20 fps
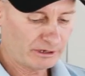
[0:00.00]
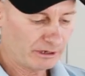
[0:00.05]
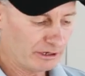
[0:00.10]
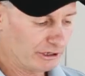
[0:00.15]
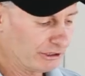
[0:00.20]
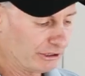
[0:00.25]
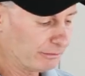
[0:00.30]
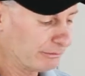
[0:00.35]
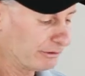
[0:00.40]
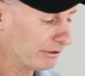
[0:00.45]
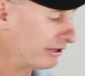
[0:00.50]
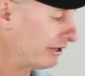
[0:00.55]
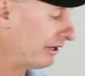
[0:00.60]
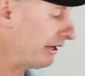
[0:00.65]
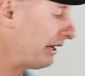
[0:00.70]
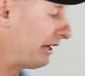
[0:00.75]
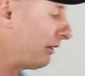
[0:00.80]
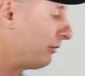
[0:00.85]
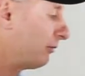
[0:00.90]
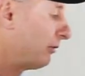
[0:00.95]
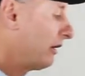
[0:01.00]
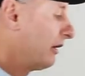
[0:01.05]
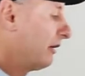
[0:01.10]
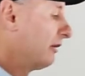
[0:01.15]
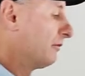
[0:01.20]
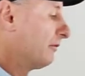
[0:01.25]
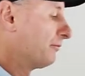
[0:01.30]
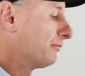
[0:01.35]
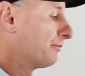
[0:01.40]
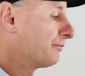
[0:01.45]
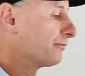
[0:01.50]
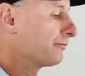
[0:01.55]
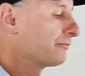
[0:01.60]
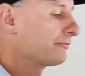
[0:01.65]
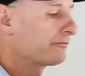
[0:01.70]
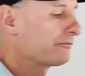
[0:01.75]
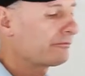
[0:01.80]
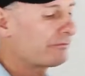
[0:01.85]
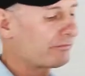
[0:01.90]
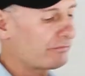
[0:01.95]
And then we get our
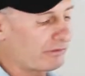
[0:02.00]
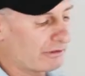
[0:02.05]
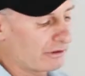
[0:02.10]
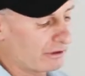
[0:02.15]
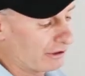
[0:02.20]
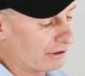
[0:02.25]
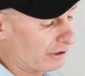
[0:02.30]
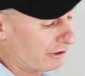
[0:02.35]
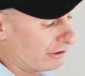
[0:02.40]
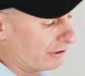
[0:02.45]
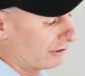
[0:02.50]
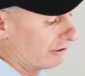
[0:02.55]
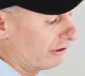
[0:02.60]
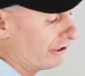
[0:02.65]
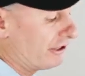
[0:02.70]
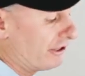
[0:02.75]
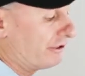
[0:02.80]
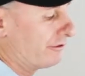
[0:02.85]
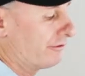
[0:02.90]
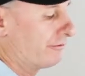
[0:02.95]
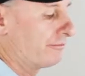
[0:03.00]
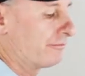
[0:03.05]
lid